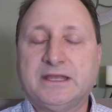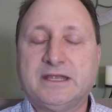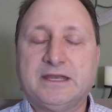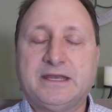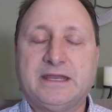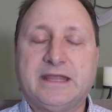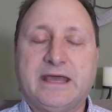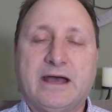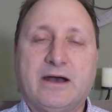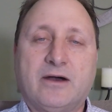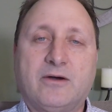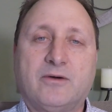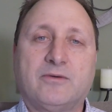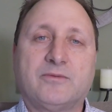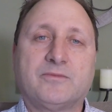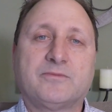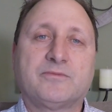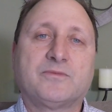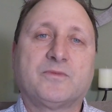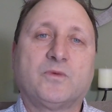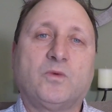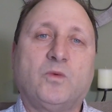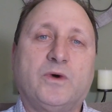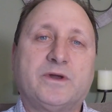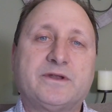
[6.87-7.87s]
Now,
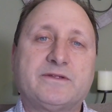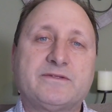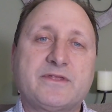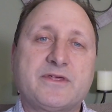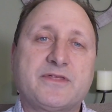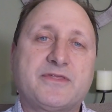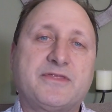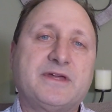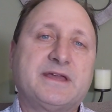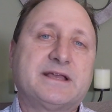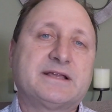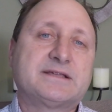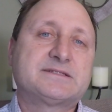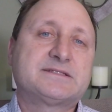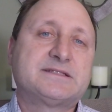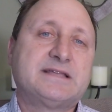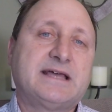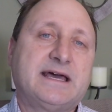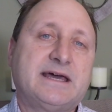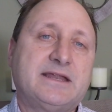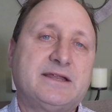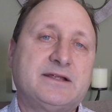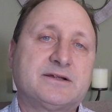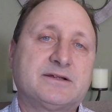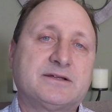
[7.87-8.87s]
one of the things
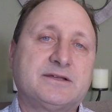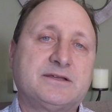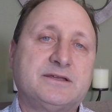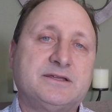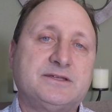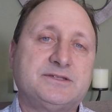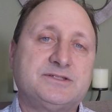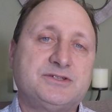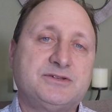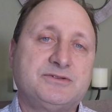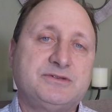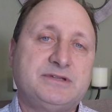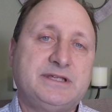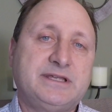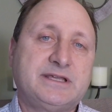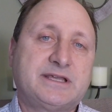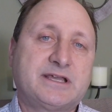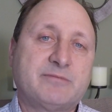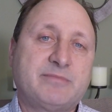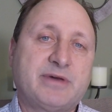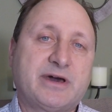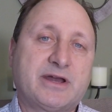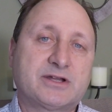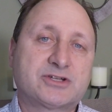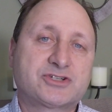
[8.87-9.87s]
that is unique
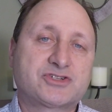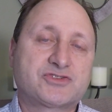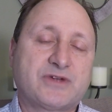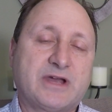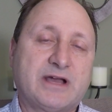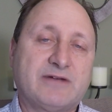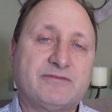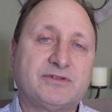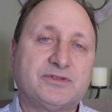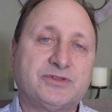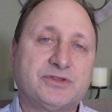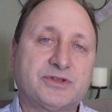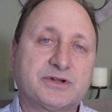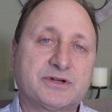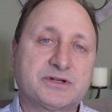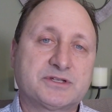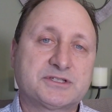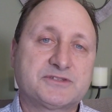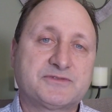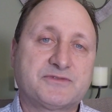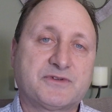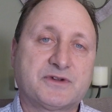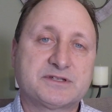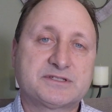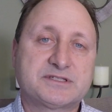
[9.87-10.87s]
about a travel
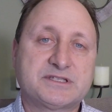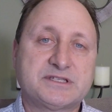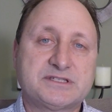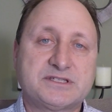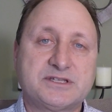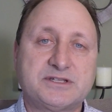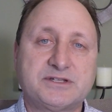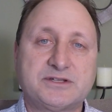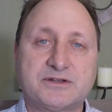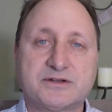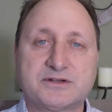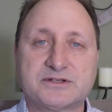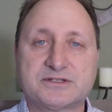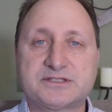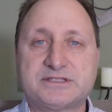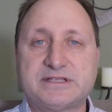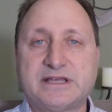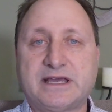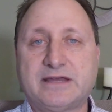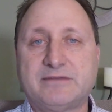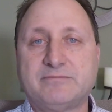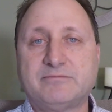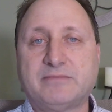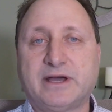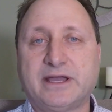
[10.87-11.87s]
nurse versus a nurse
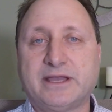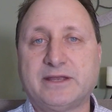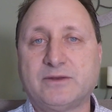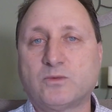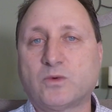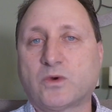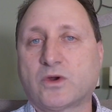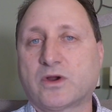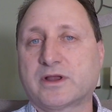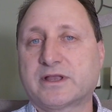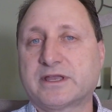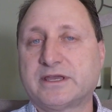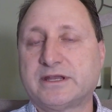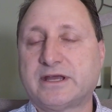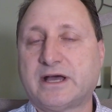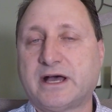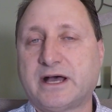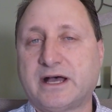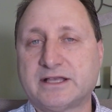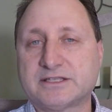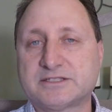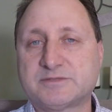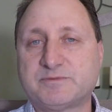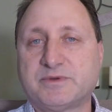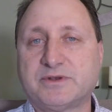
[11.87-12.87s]
that might work in a
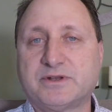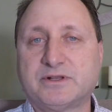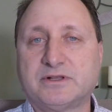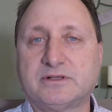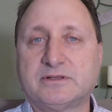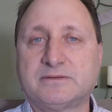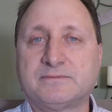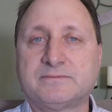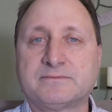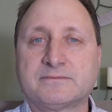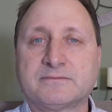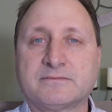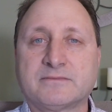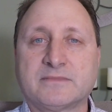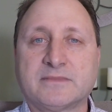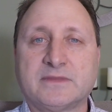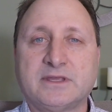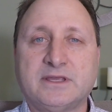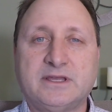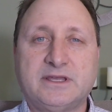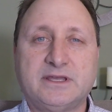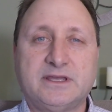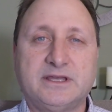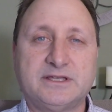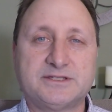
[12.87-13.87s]
hospital
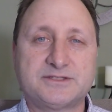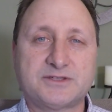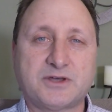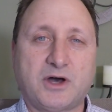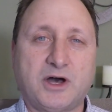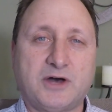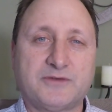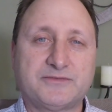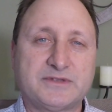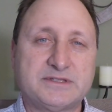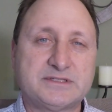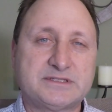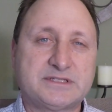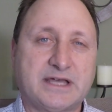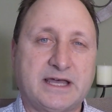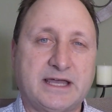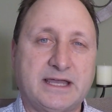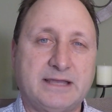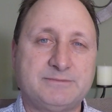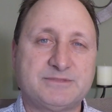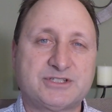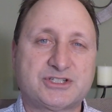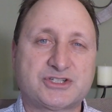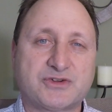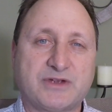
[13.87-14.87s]
is
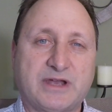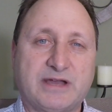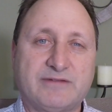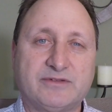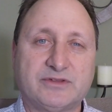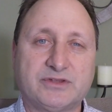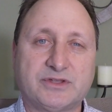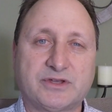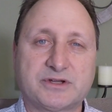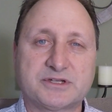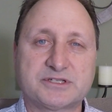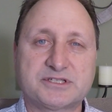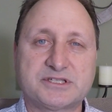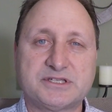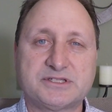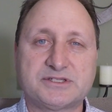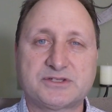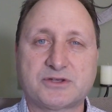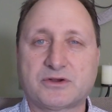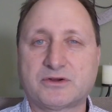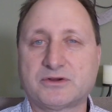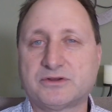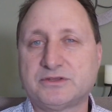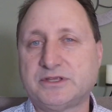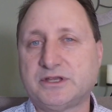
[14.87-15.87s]
oftentimes travel nurses
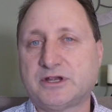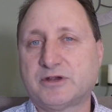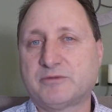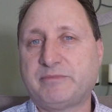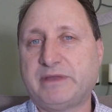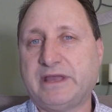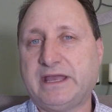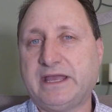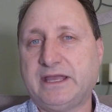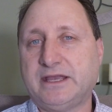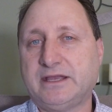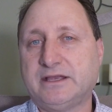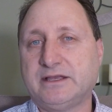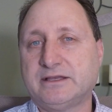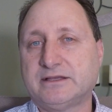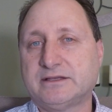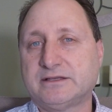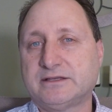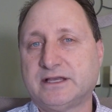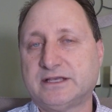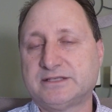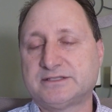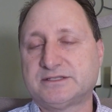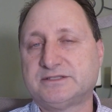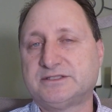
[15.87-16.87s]
earn their pay
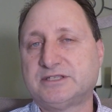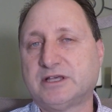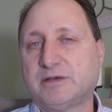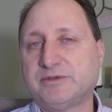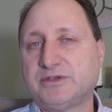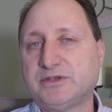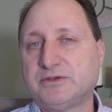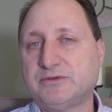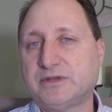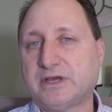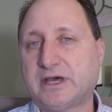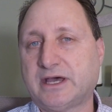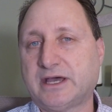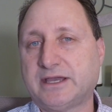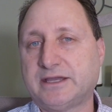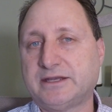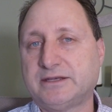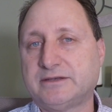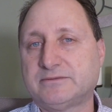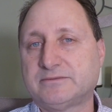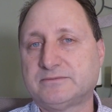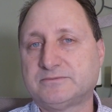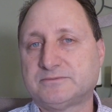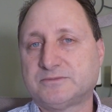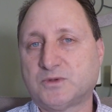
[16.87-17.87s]
as a W
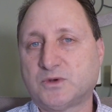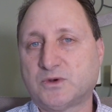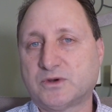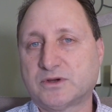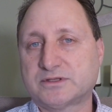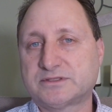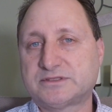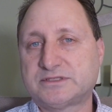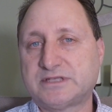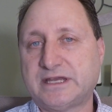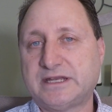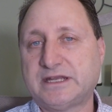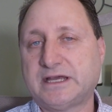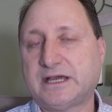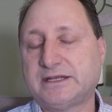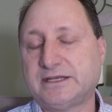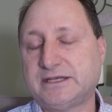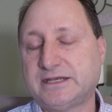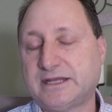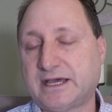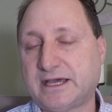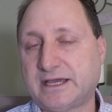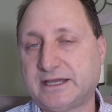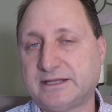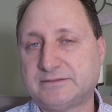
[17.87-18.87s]
9 or
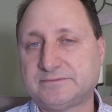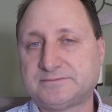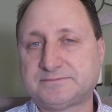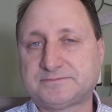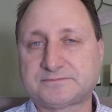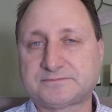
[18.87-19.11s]
1099